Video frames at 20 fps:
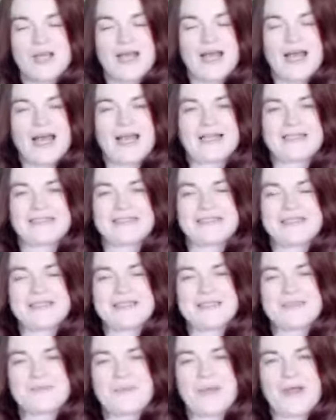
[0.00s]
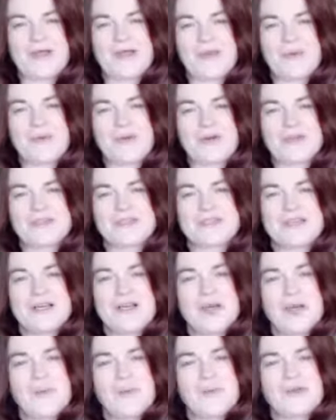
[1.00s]
And today's spelling word,
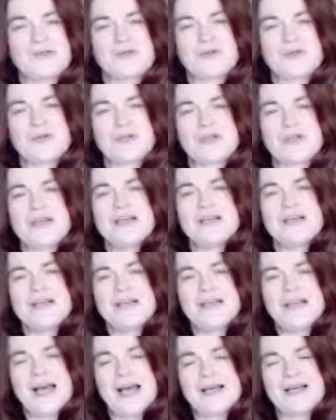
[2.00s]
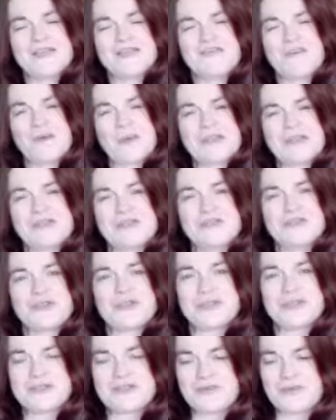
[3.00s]
my daughter asked for me to do
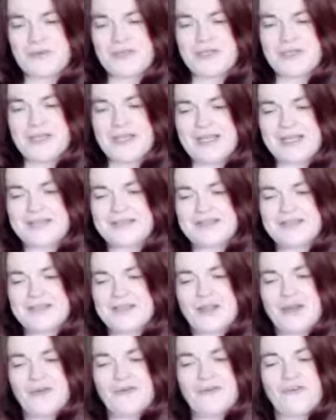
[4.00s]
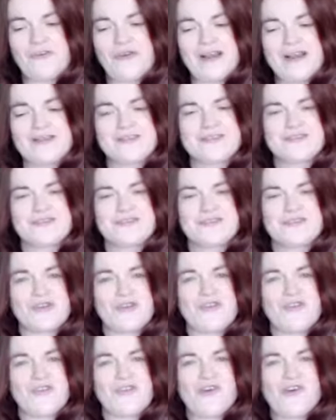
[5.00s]
this one, is
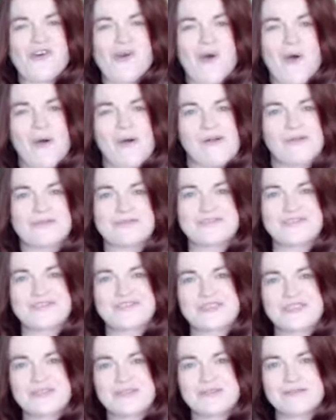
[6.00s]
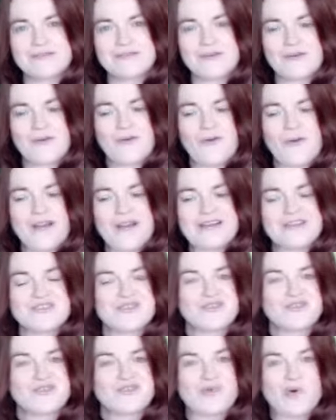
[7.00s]
restaurant.
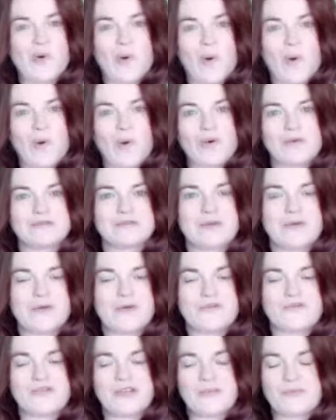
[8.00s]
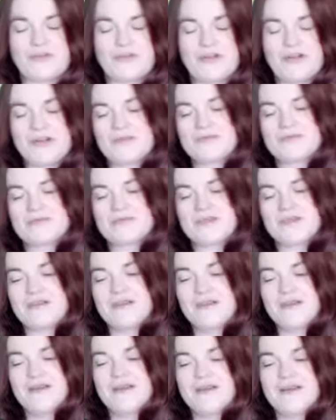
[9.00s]
Restaurant, however you pronounce it.
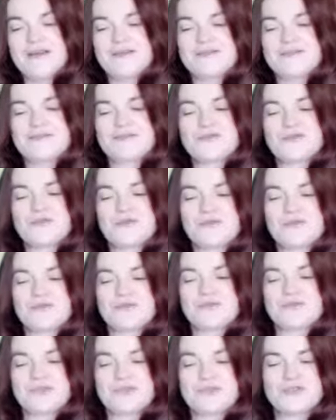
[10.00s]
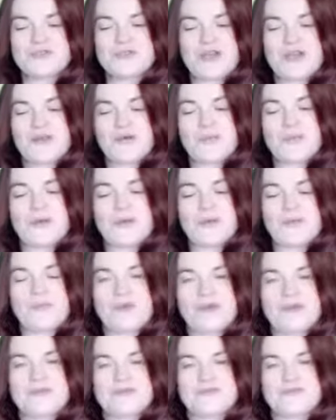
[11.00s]
So just try and remember
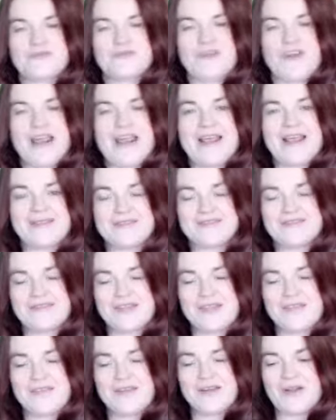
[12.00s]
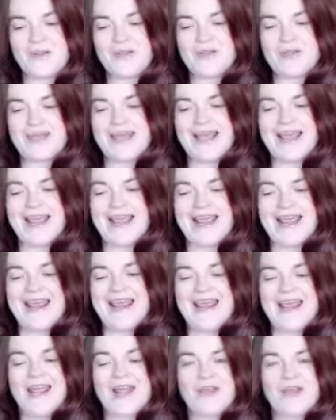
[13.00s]
it's rest and then a wee
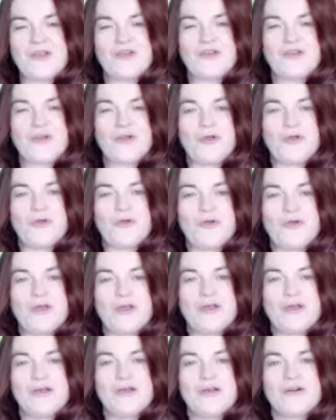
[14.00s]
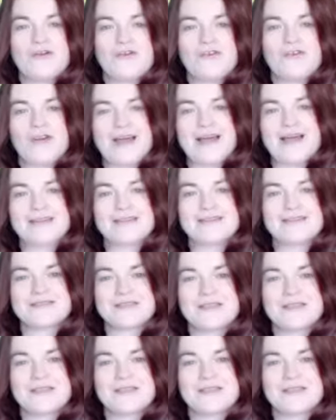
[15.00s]
A-U, rant.